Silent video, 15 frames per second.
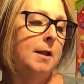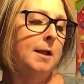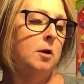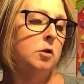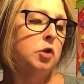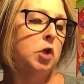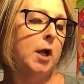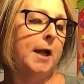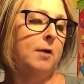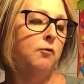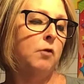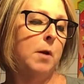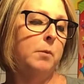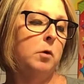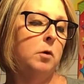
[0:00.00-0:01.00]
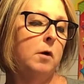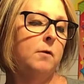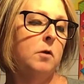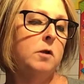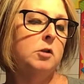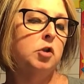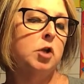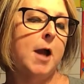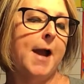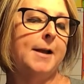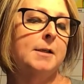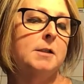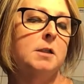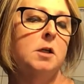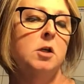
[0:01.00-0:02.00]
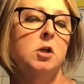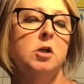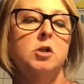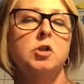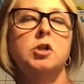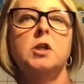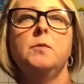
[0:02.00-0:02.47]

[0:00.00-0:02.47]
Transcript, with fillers: little train rumbled over the tracks. She